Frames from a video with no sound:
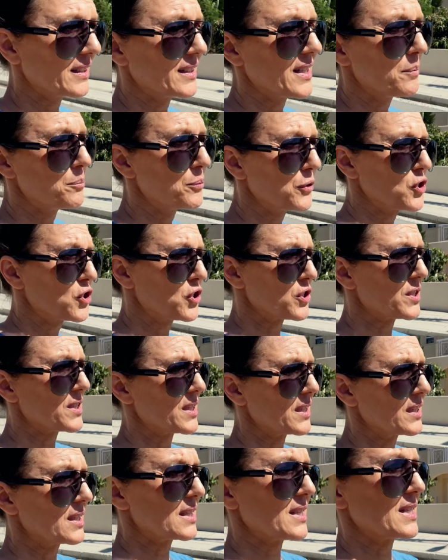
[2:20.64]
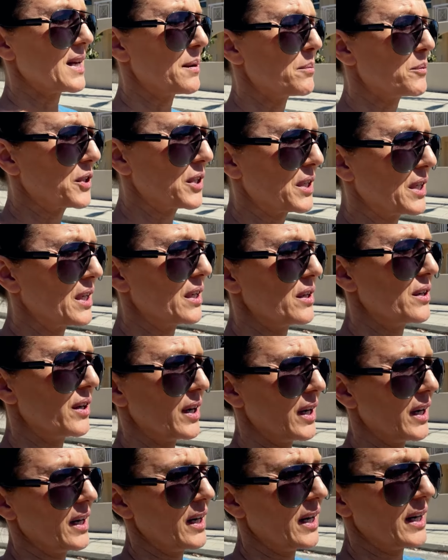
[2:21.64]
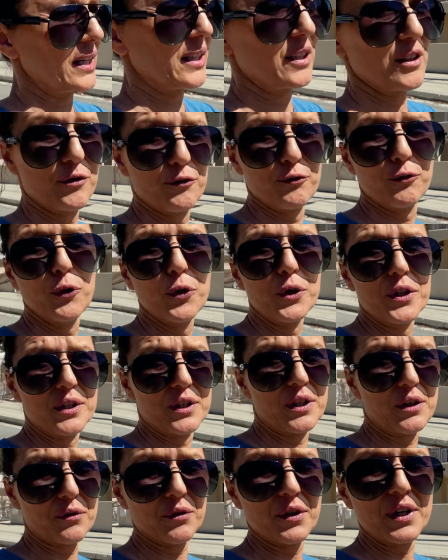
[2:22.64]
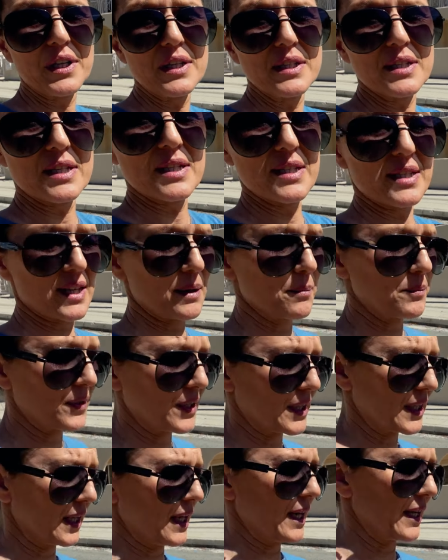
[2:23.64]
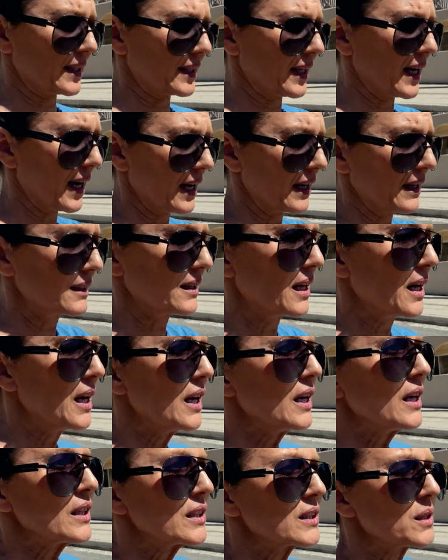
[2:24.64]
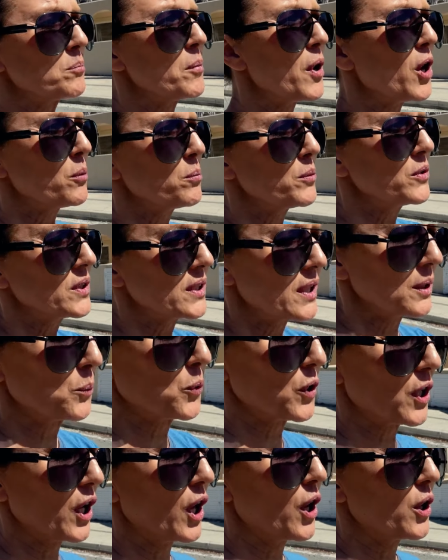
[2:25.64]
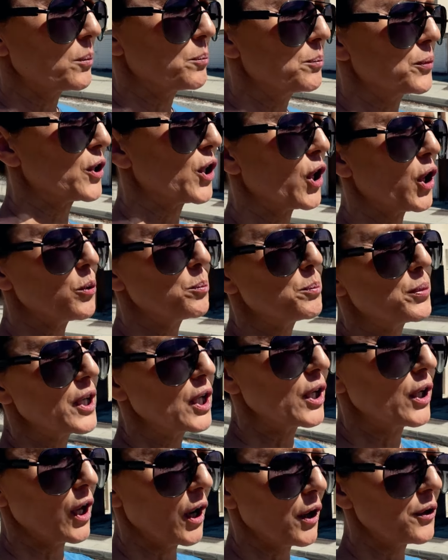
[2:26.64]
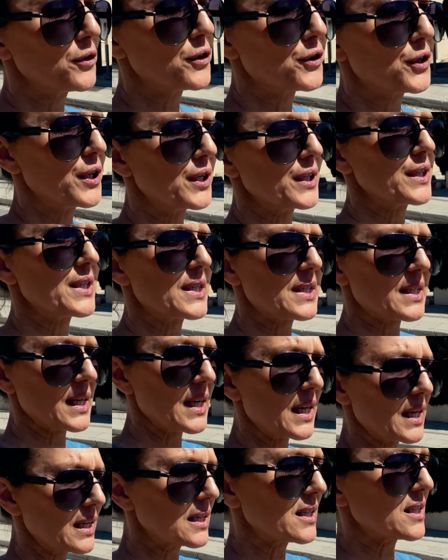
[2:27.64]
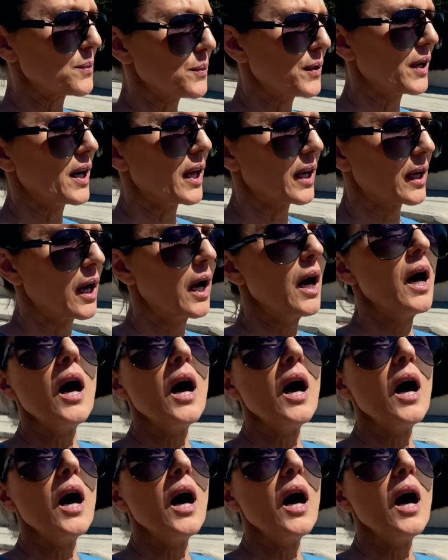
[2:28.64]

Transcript: temperatures in the summer here are like 40 degrees and something like that, the moment that we go below 36, we're like,